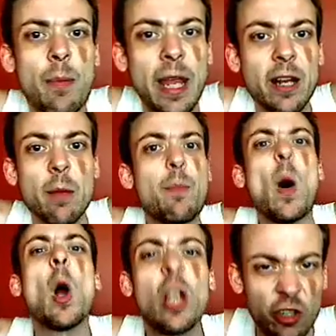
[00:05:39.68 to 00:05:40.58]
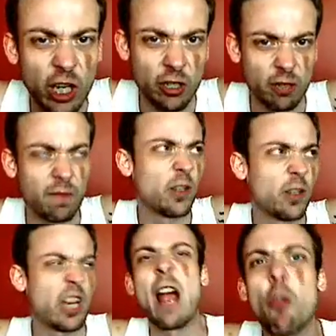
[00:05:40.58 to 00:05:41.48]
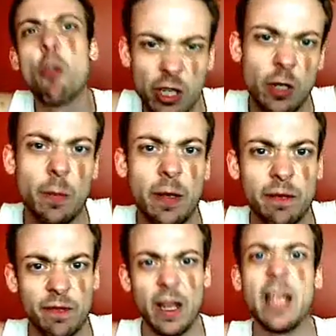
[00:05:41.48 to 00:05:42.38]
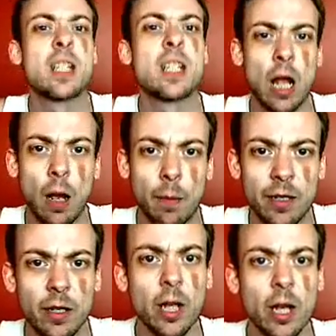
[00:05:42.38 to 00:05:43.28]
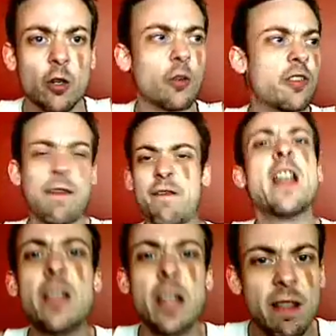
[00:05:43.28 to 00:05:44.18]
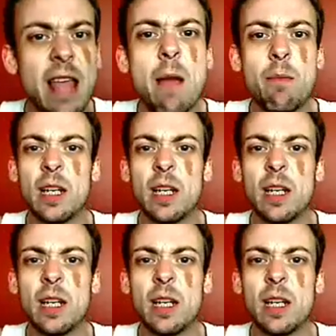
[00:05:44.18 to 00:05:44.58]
being an apologist for terrorism and for Islam, and you're defending their